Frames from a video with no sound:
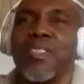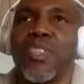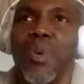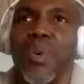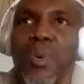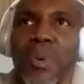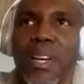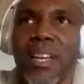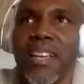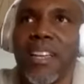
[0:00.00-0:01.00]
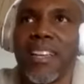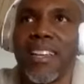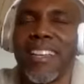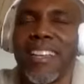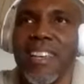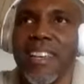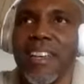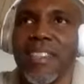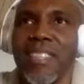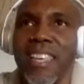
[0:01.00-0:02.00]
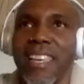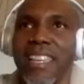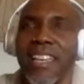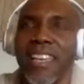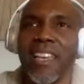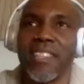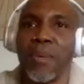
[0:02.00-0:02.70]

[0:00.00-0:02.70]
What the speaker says: So here's the thing, like,